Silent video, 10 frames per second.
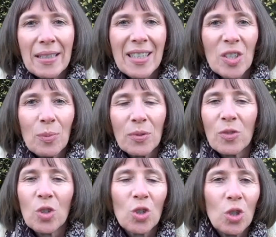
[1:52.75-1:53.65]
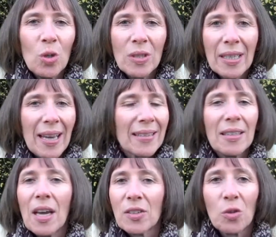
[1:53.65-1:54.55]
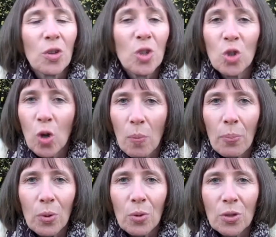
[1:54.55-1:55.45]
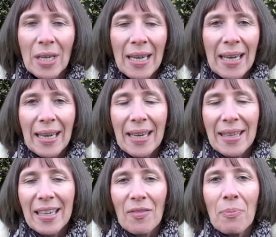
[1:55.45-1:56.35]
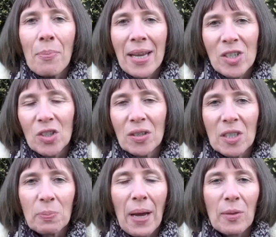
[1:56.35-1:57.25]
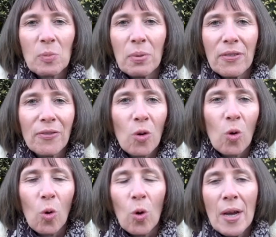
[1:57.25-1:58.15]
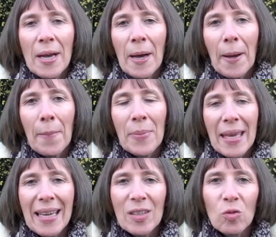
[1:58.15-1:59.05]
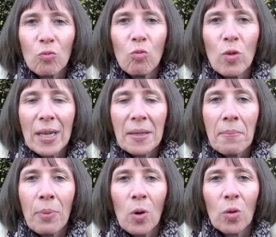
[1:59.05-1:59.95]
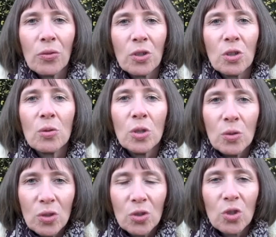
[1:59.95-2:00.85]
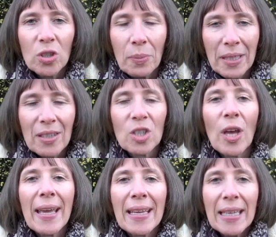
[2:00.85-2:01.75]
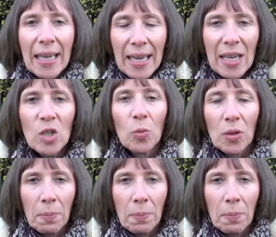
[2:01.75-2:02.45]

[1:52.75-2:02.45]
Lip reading: in terms of just using it as another job board. I think I've mentioned this perhaps before. It's really important that you use social media to engage with